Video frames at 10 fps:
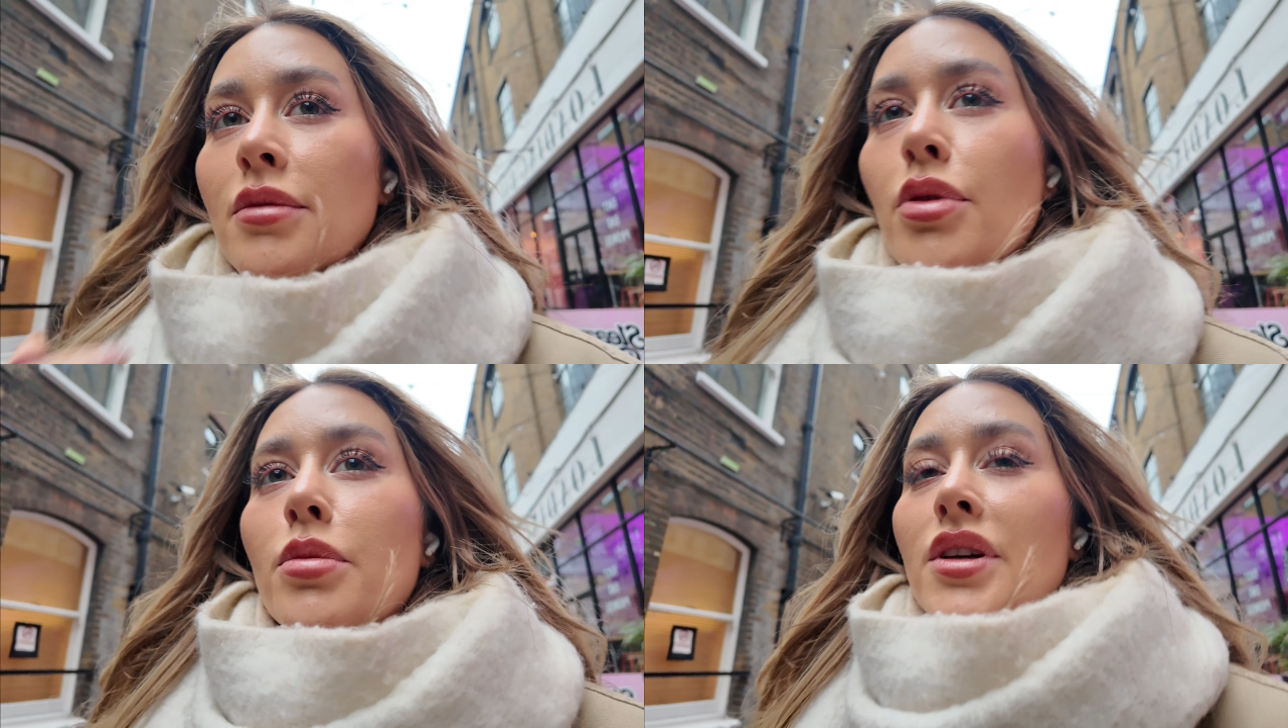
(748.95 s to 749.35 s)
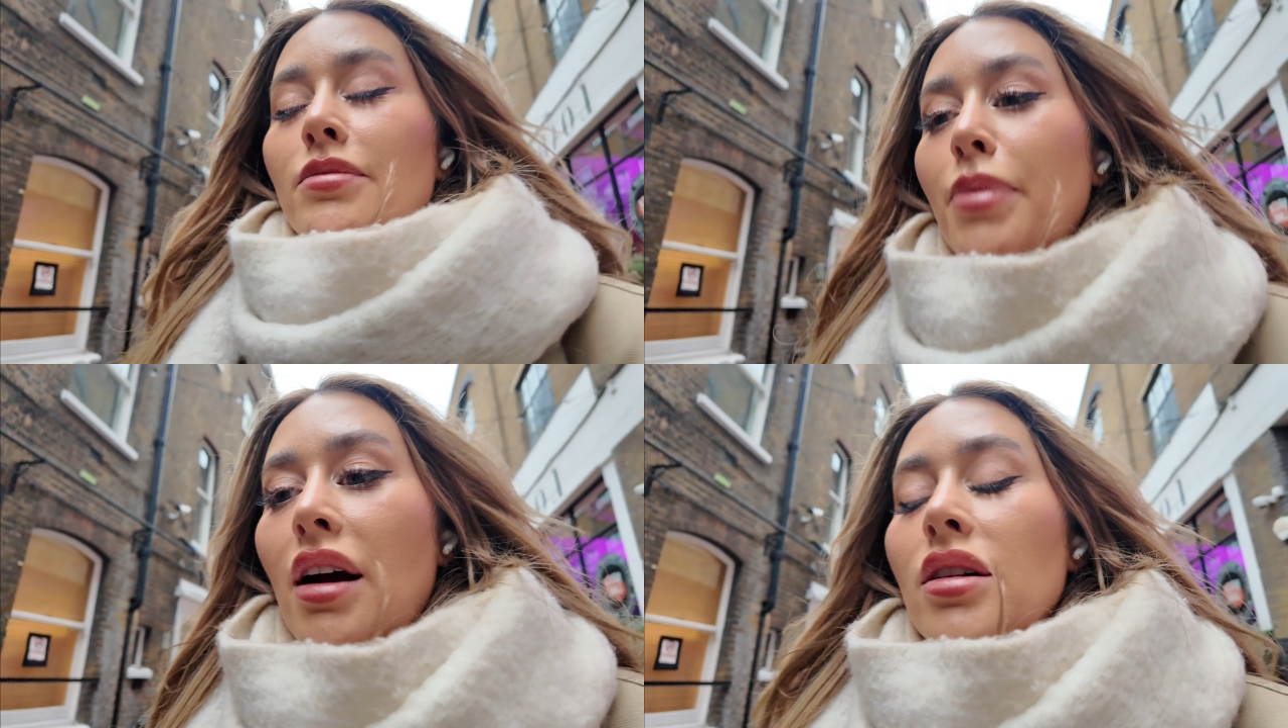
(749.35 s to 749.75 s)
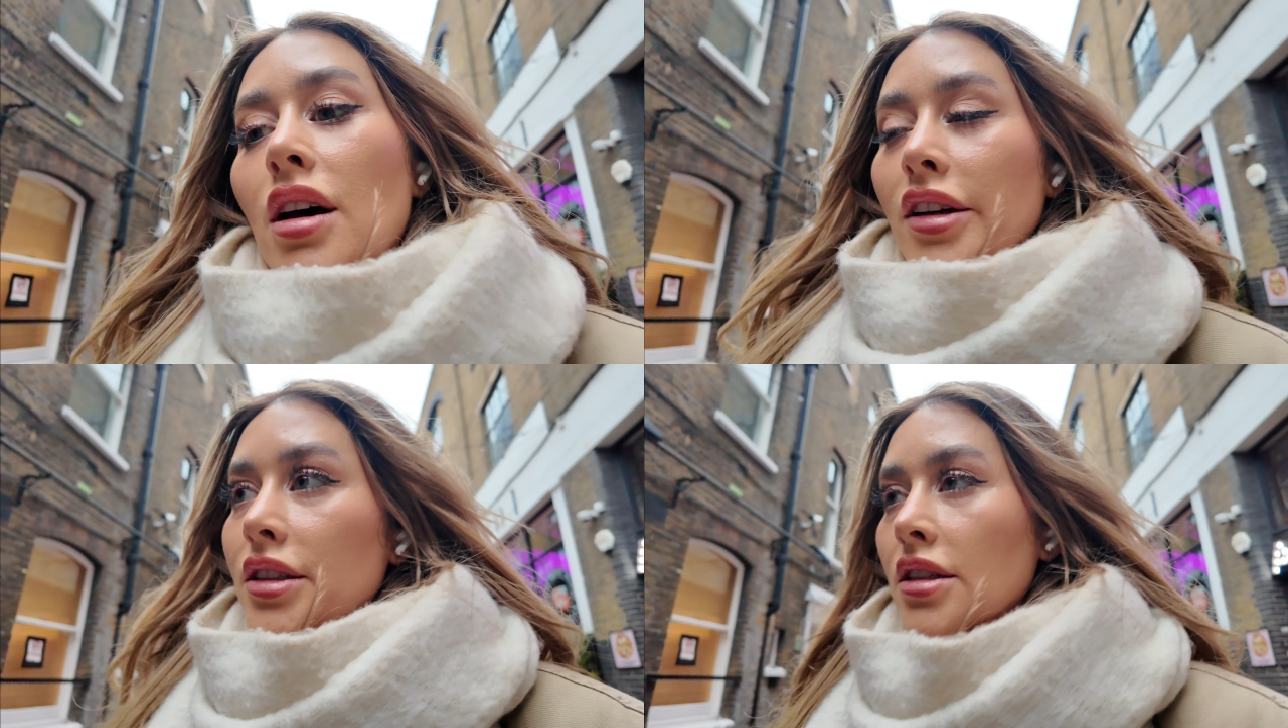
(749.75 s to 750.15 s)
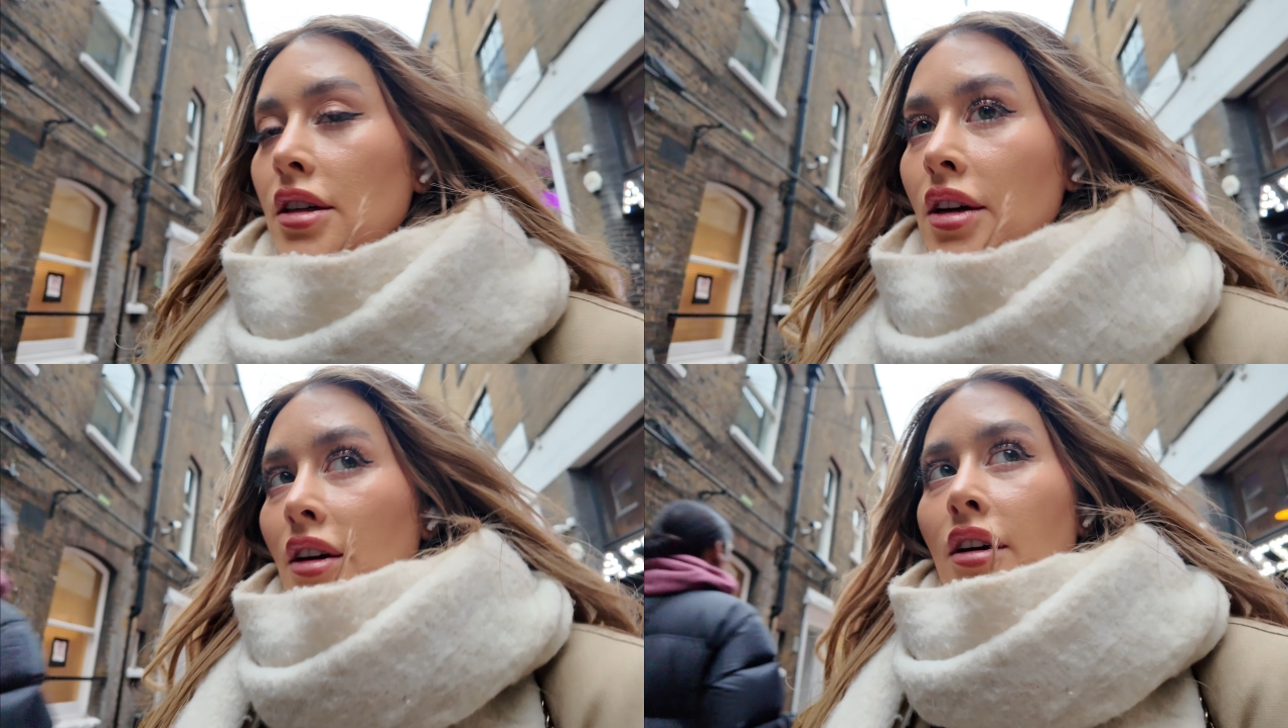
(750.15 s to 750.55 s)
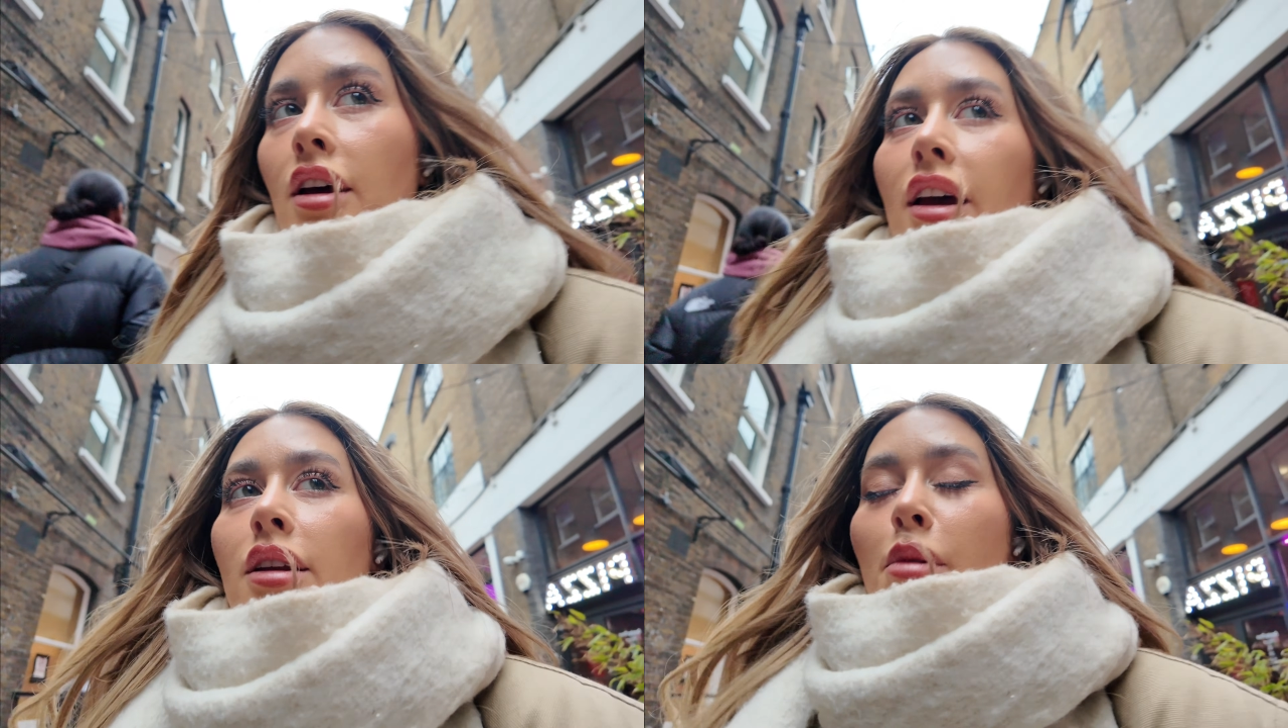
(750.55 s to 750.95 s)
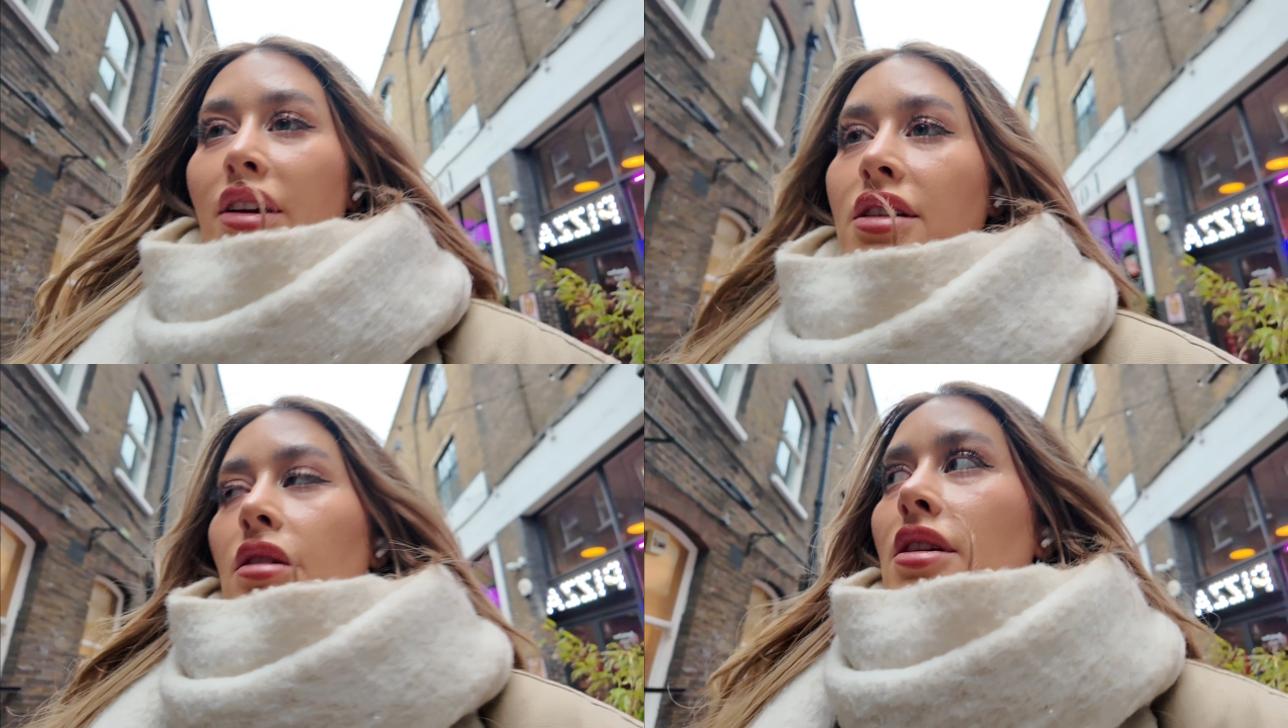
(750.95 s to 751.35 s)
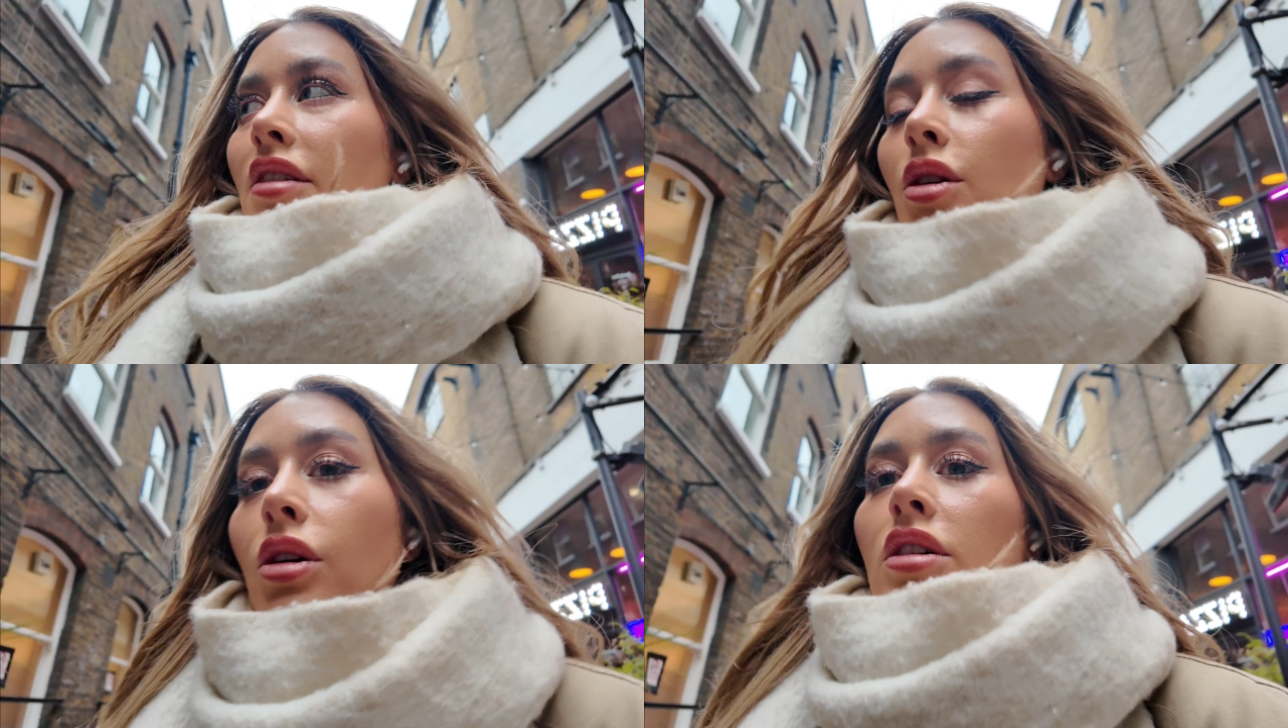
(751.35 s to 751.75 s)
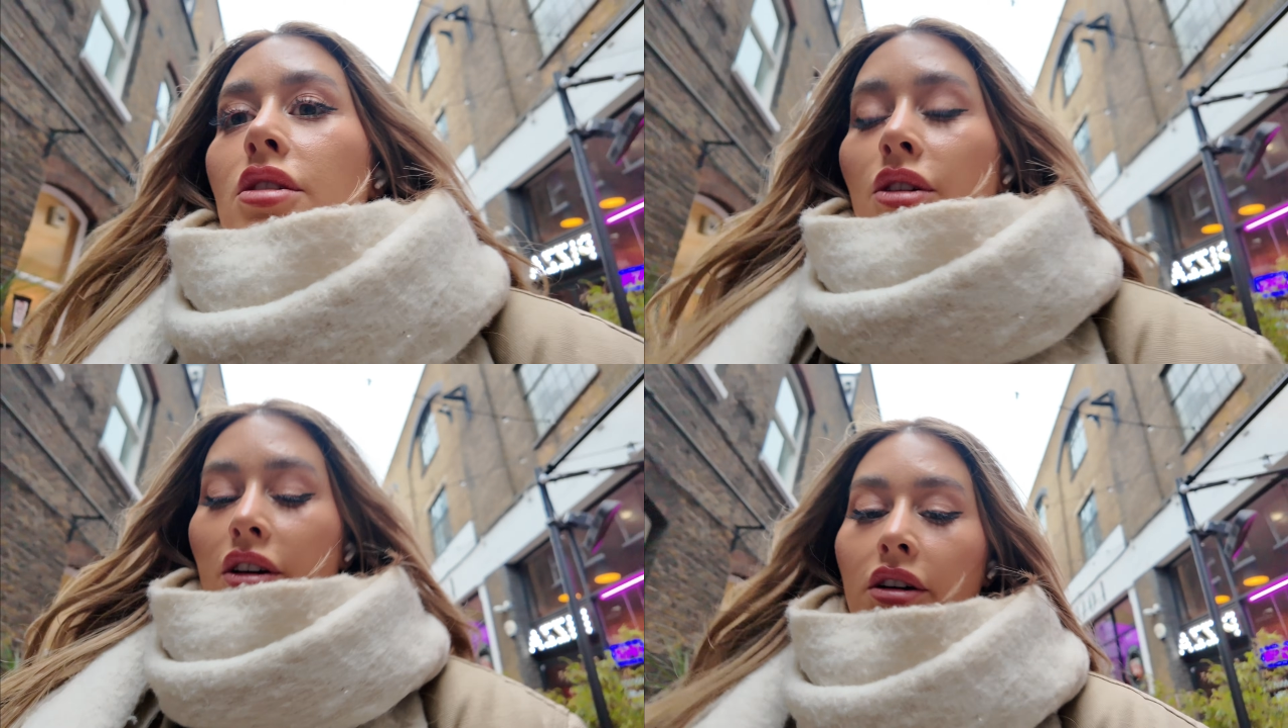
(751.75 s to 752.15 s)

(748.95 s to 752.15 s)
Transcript: I'm probably paralysed. Any brain cells that I've got. So